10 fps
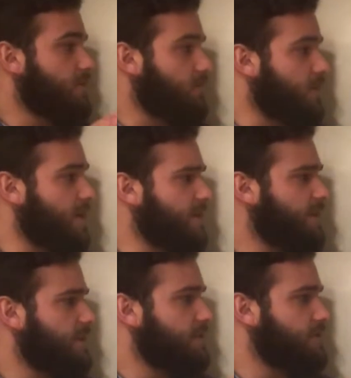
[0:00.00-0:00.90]
1,
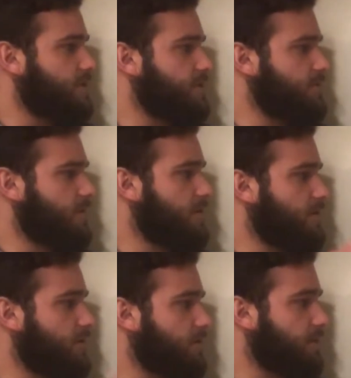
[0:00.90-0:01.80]
2,
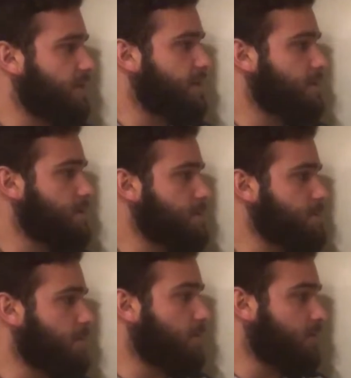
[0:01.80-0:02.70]
3,
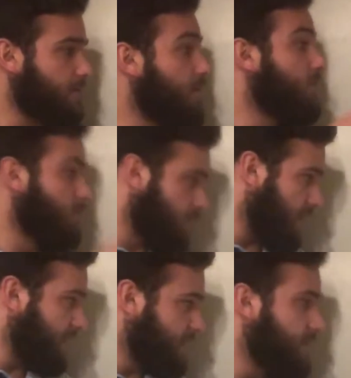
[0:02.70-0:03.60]
4.
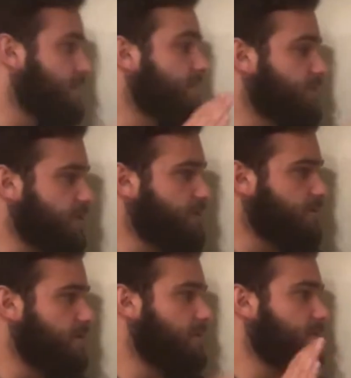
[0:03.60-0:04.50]
1, 2,
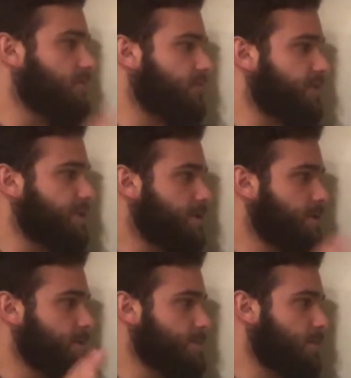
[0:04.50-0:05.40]
3,
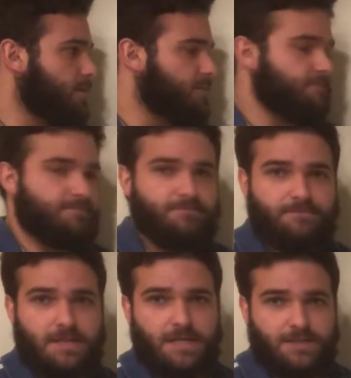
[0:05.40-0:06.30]
4.
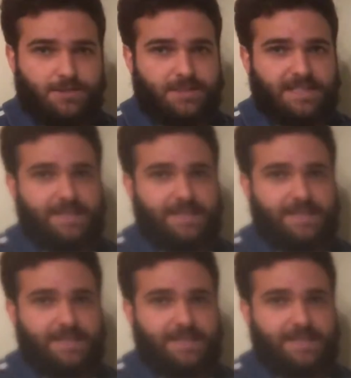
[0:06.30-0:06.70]
Just like